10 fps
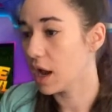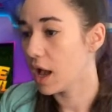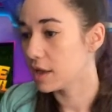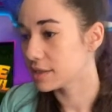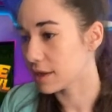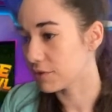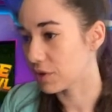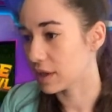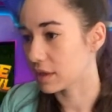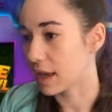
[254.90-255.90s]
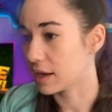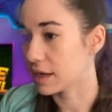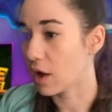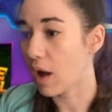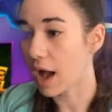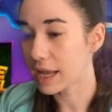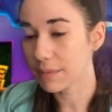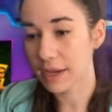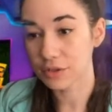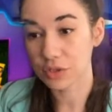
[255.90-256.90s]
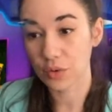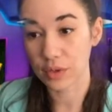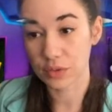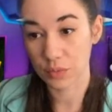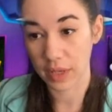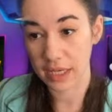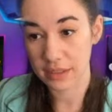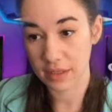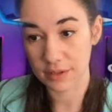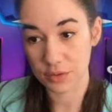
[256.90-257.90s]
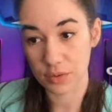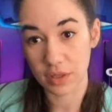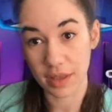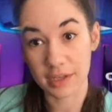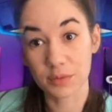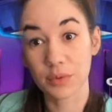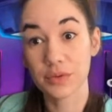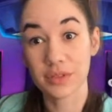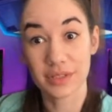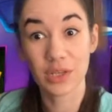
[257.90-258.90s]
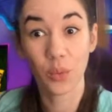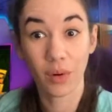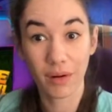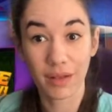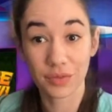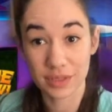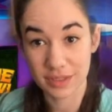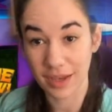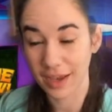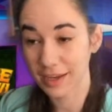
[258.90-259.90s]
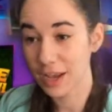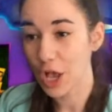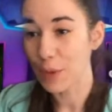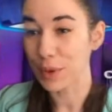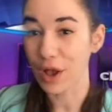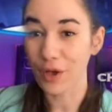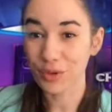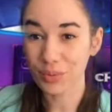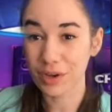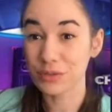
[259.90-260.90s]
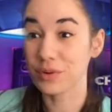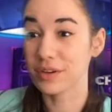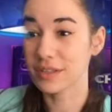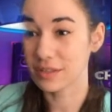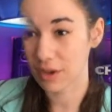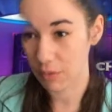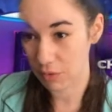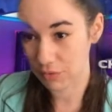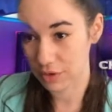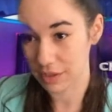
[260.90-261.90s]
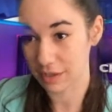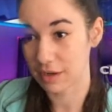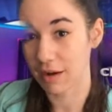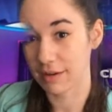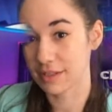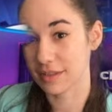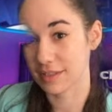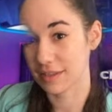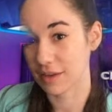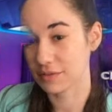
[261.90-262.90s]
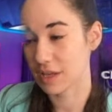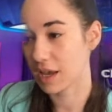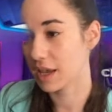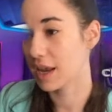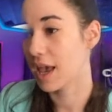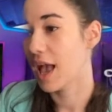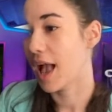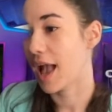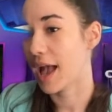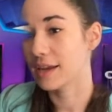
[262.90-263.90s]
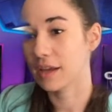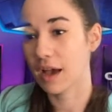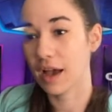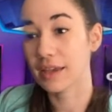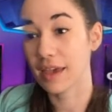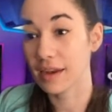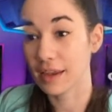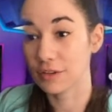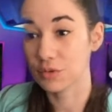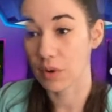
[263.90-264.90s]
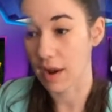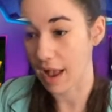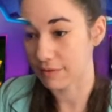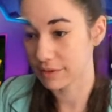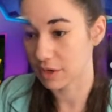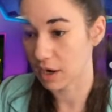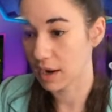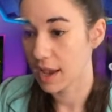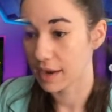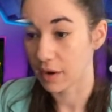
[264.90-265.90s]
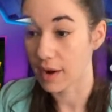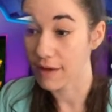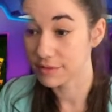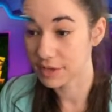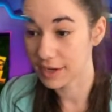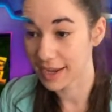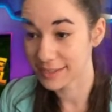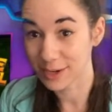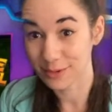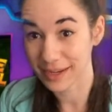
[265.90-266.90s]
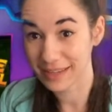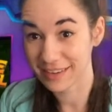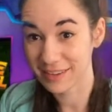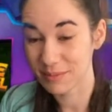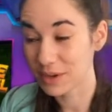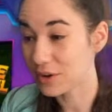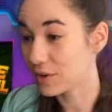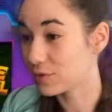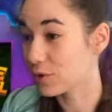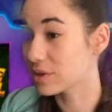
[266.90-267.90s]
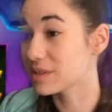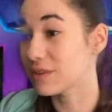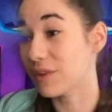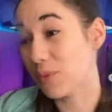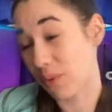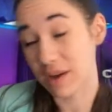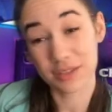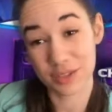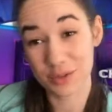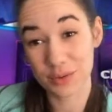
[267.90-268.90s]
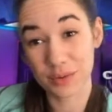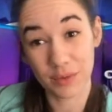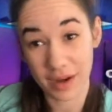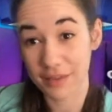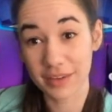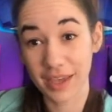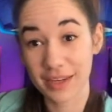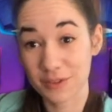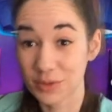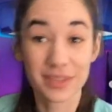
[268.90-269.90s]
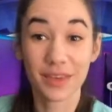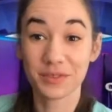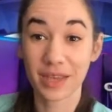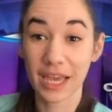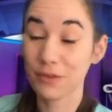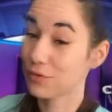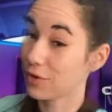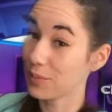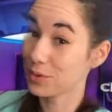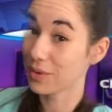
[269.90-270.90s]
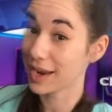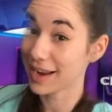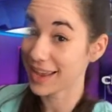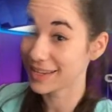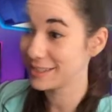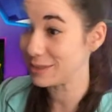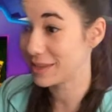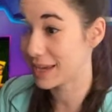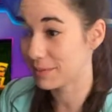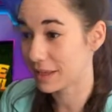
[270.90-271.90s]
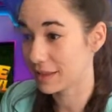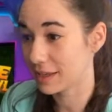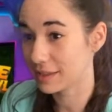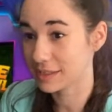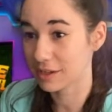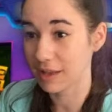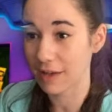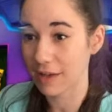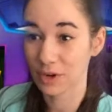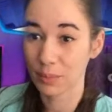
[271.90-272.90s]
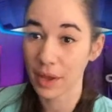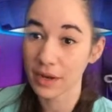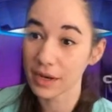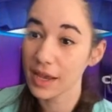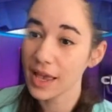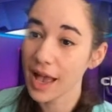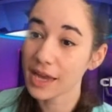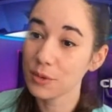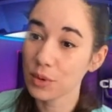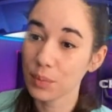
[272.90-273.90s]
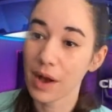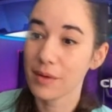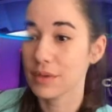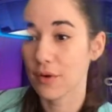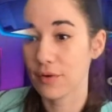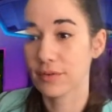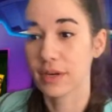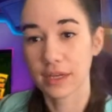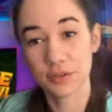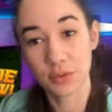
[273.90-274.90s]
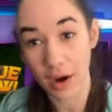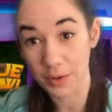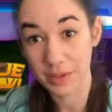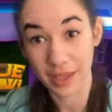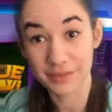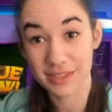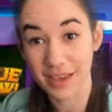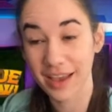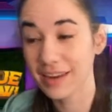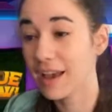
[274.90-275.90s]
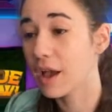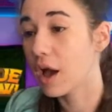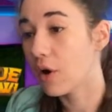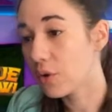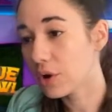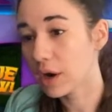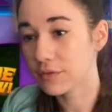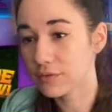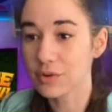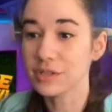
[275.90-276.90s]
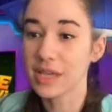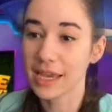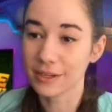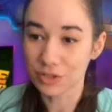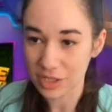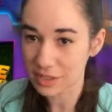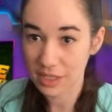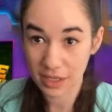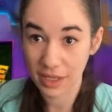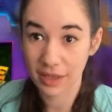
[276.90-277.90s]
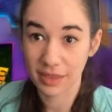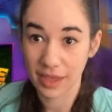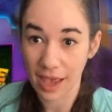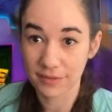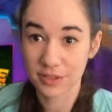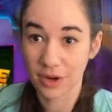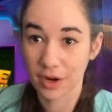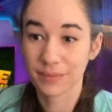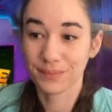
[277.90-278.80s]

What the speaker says: stuff like that. Now I am actually going to wait and do collectibles until we're on this side, but otherwise we're going to go over here onto this left side and get into our avatar. Now our avatar hangs out right here in the middle. Of course, if I want to navigate to the left side from the right, I can do that by clicking this little avatar button, and it will pop me over into our left side. Or of course I can just click the avatar